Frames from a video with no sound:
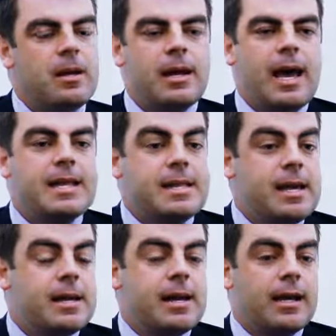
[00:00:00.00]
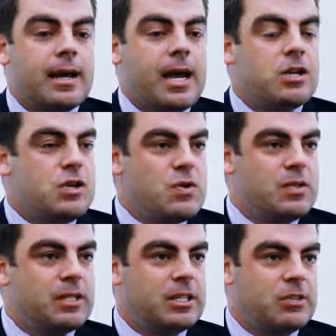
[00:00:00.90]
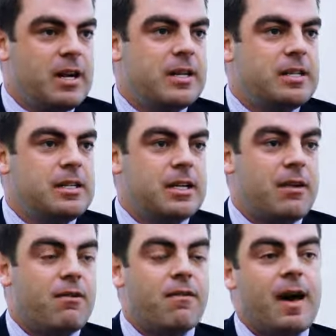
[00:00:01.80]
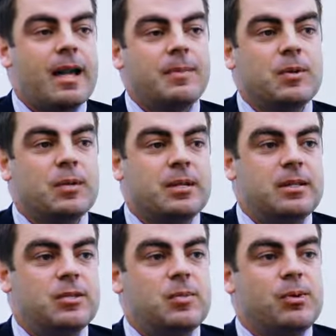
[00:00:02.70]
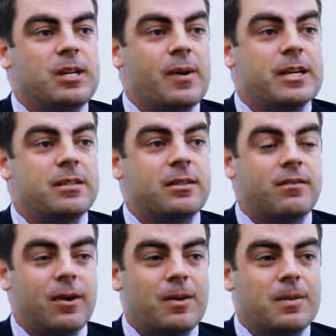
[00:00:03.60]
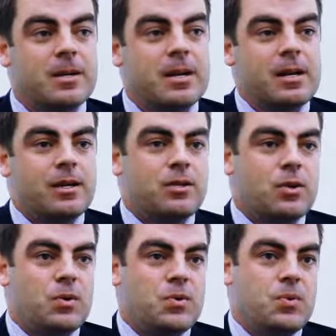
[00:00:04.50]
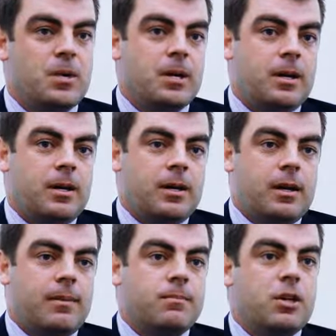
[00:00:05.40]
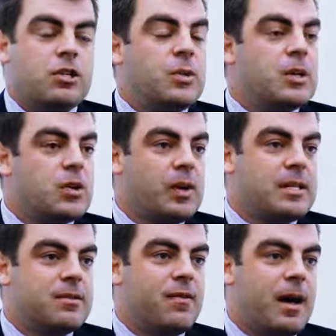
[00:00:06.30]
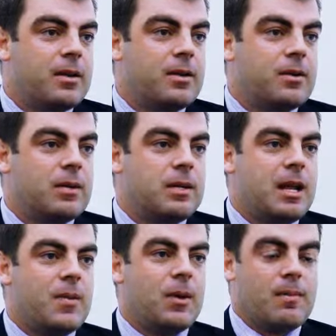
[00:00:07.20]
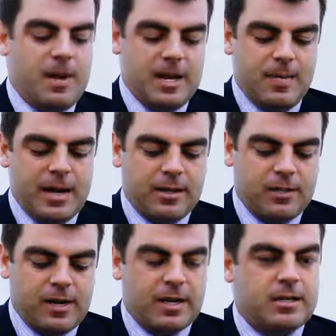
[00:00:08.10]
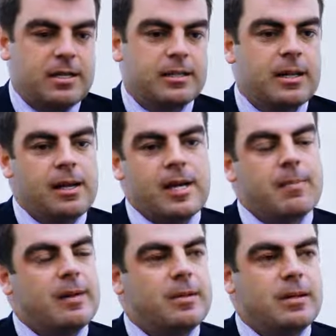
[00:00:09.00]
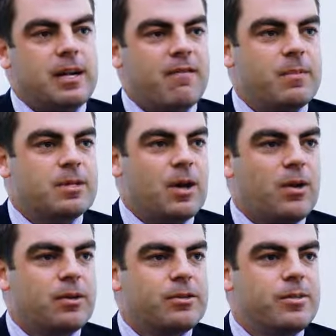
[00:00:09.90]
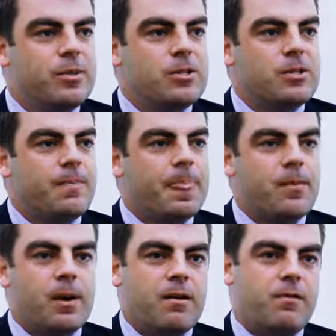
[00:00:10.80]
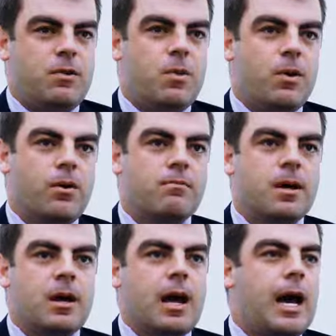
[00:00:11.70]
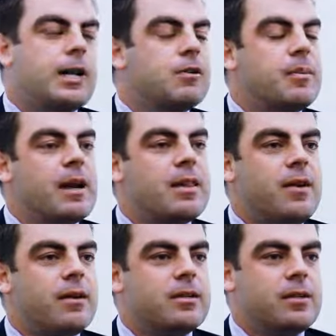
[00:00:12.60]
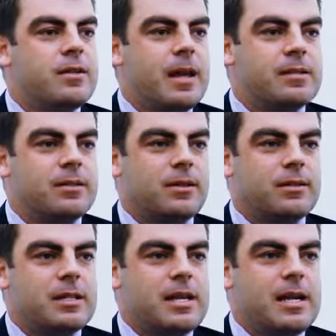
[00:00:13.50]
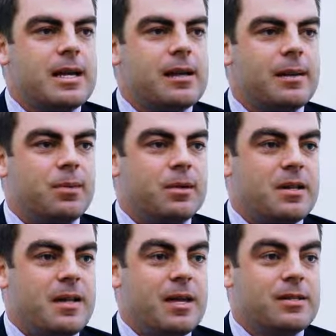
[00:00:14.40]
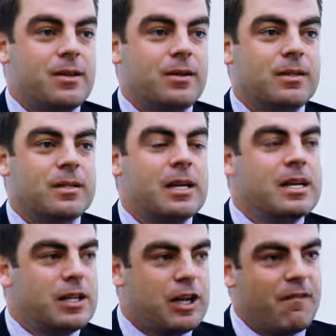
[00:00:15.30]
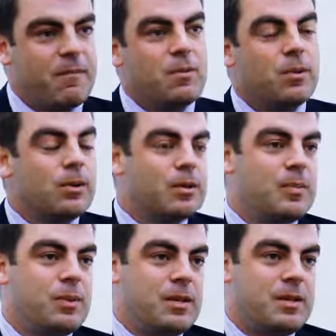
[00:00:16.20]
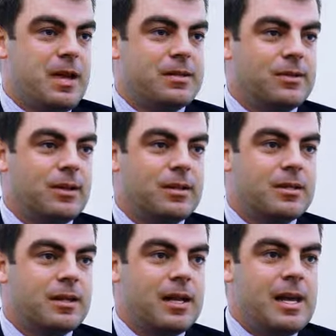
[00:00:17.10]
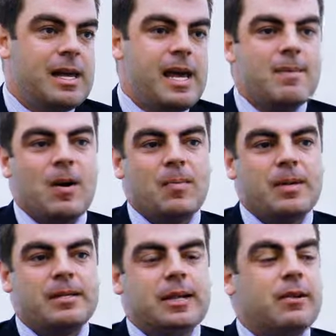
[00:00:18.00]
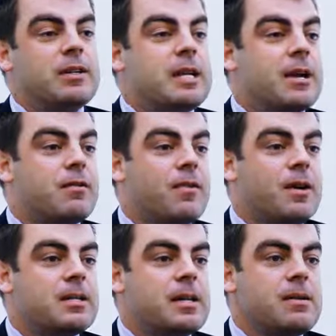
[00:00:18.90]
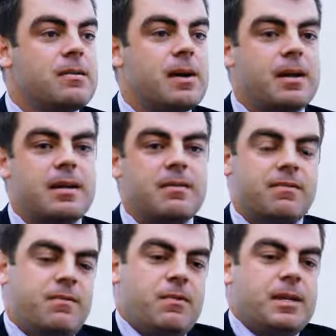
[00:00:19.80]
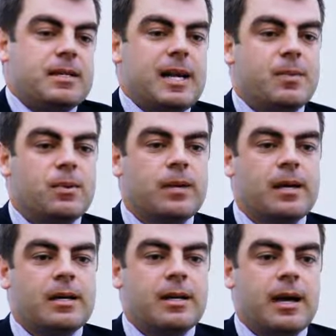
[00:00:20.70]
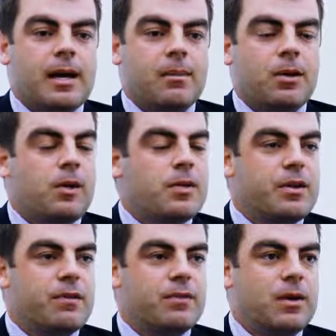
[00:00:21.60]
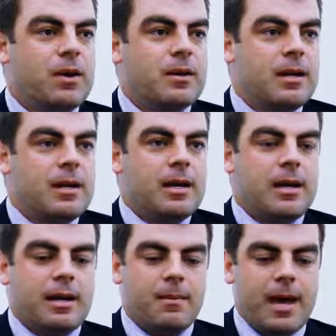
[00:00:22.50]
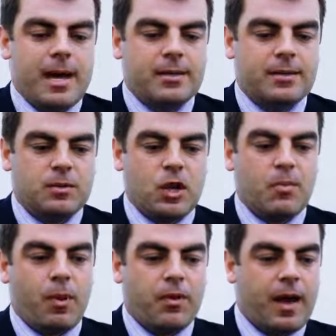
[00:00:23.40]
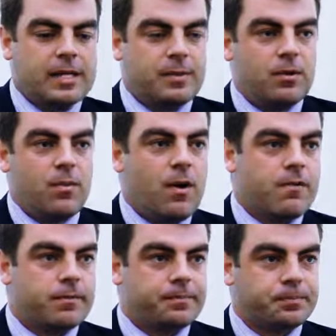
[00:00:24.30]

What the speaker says: And then again, use the strategies that are available within the superannuation environment to to increase the value. Now, what I mean about the strategies, it may be the government's co-contribution, where if you earn under about $32,000 a year and put in $1,000, the government will also put in $1,000. It might be salary sacrificing, where, for an example, a client that I've got has both husband and wife.